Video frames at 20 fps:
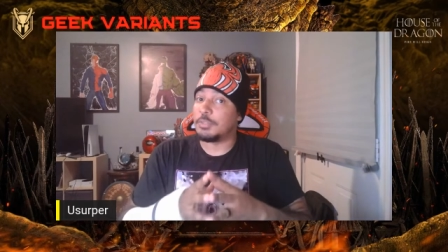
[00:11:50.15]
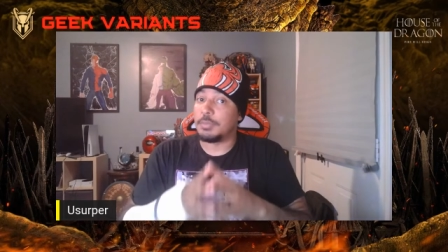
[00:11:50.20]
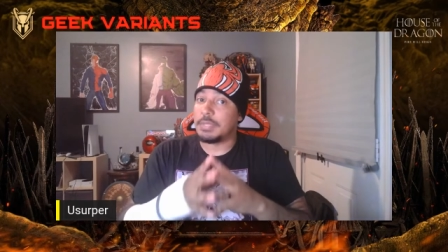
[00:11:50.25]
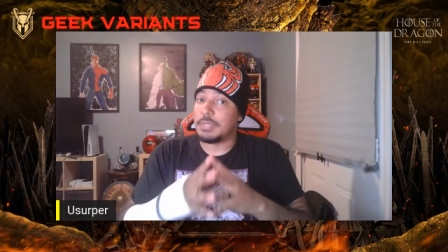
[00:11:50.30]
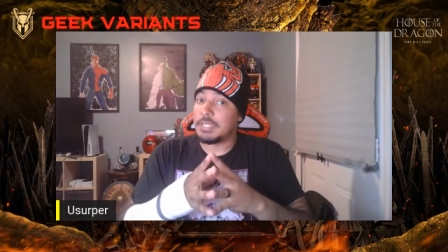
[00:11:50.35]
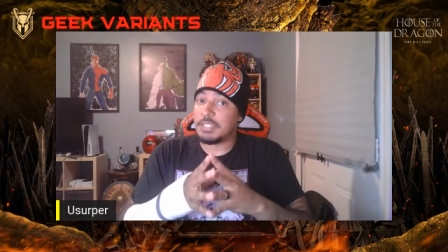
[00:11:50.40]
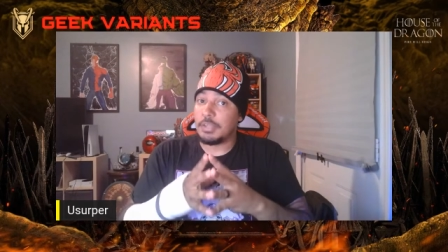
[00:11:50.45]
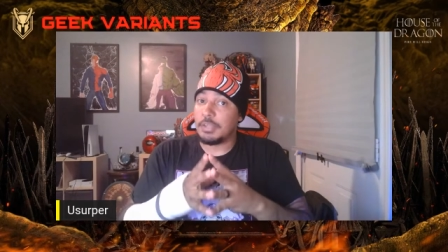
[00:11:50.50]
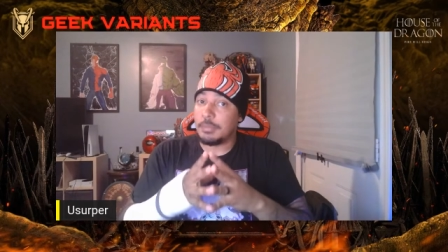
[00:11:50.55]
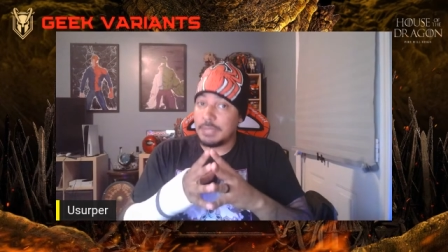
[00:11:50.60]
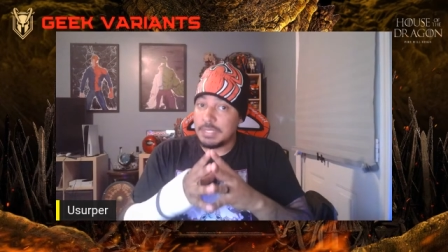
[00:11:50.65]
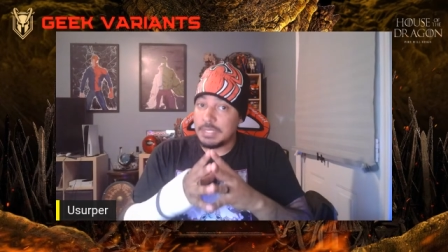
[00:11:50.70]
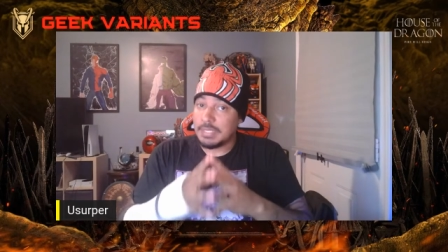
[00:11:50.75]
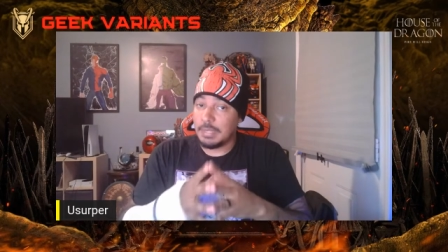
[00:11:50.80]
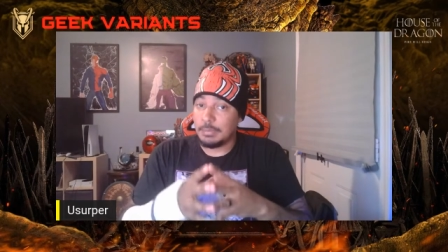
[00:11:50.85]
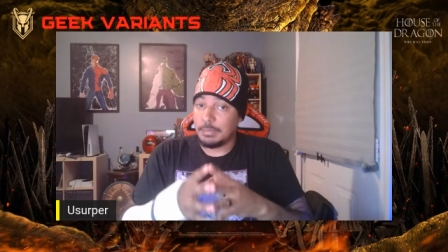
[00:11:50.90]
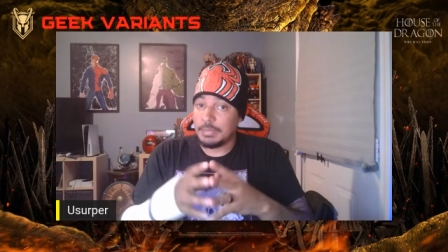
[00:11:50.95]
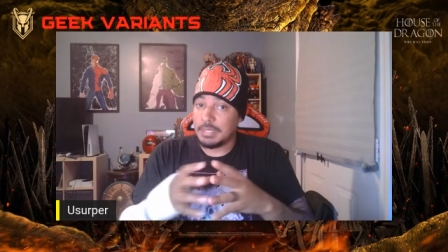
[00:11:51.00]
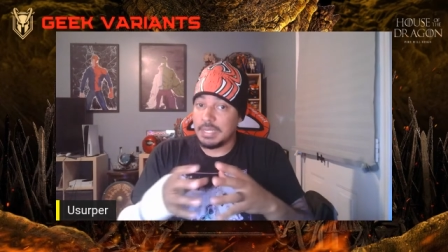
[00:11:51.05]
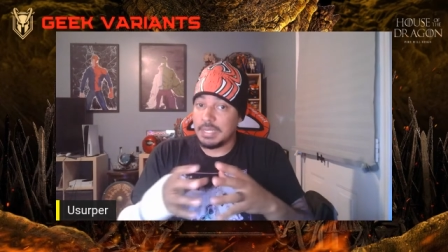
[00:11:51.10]
but it's going to be
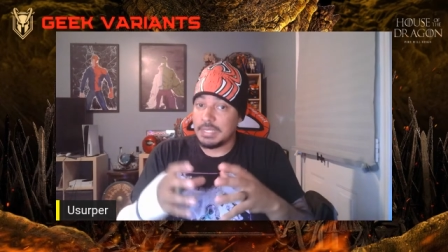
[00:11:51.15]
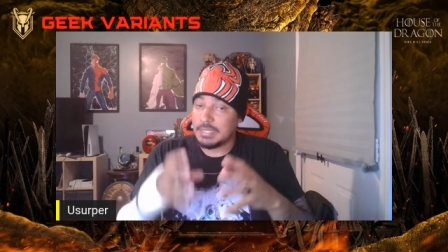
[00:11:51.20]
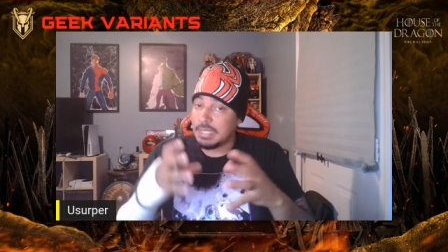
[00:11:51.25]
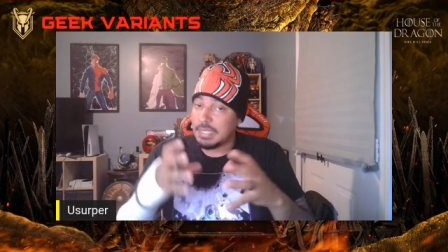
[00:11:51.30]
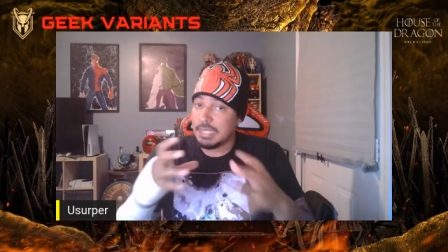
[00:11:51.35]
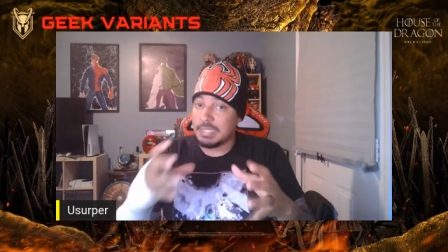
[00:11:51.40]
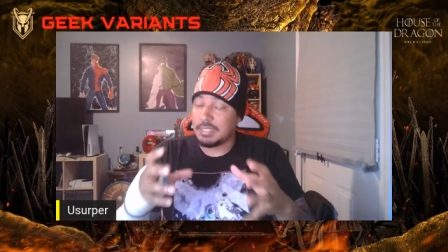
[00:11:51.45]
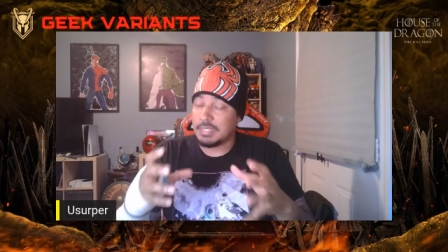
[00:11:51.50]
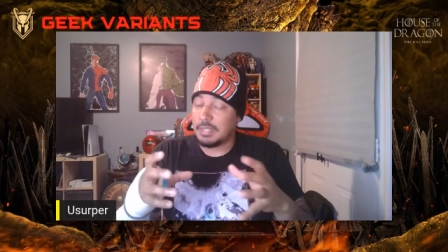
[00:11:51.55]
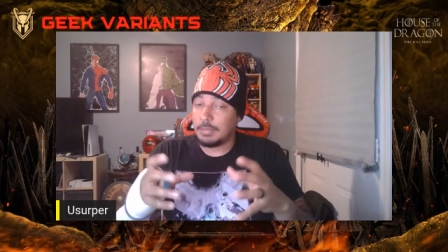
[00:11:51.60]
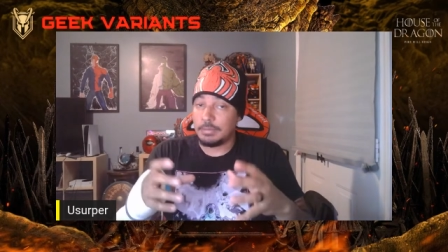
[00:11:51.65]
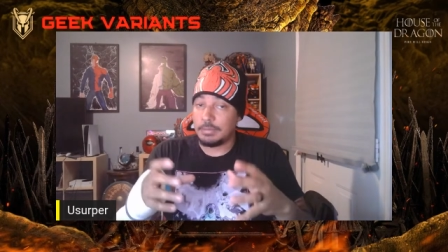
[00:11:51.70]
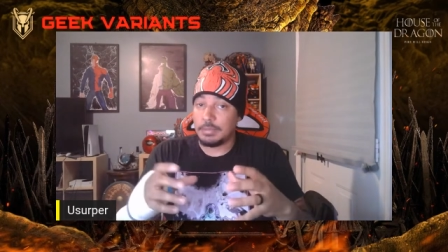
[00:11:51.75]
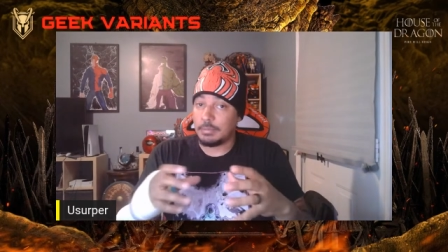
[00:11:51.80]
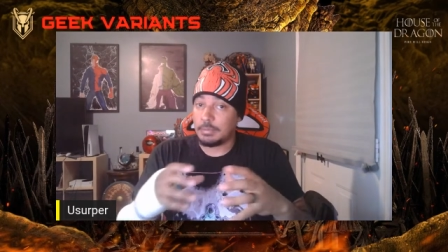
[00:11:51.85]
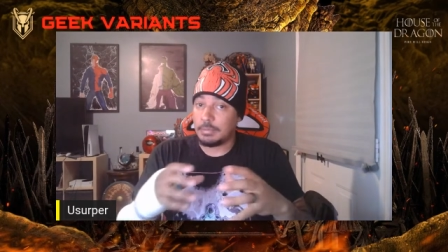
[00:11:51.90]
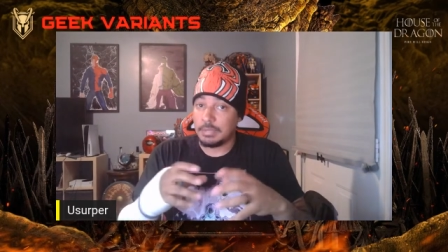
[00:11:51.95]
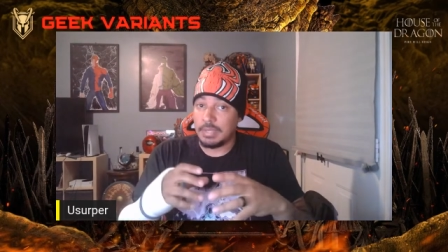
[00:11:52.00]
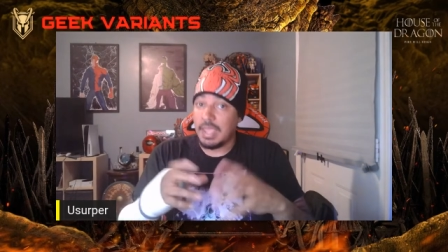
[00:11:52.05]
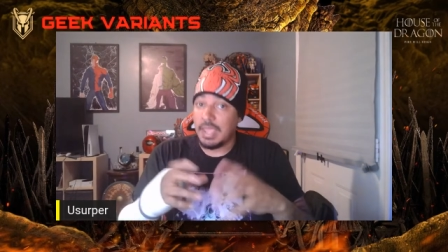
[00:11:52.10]
something that sets up
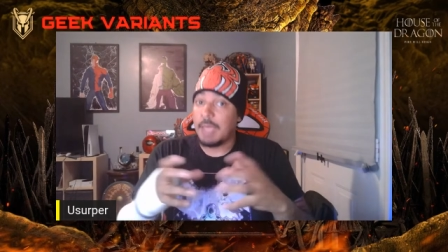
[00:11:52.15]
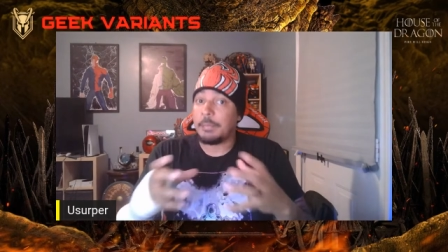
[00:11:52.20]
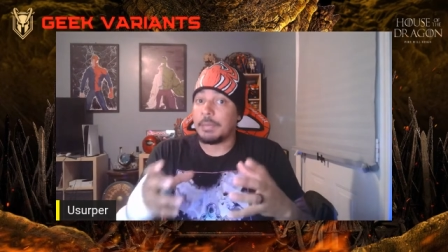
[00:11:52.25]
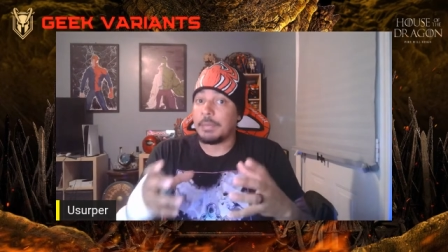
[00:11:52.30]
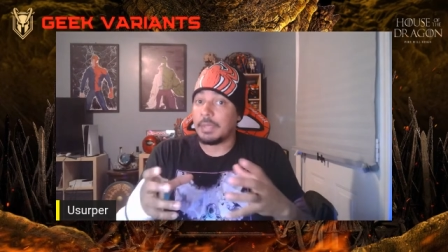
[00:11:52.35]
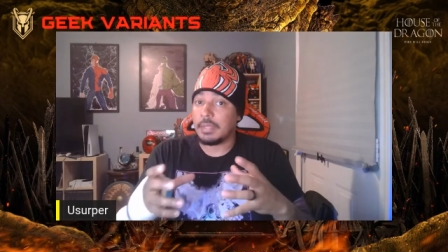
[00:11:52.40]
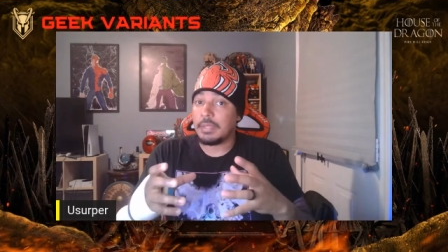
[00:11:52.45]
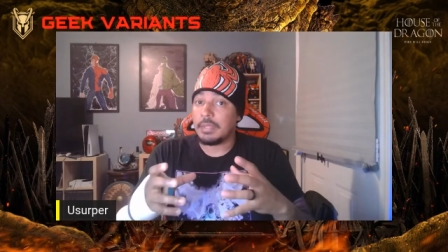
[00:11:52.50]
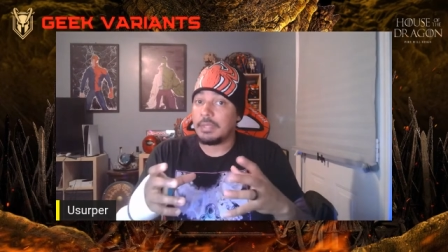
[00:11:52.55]
something epic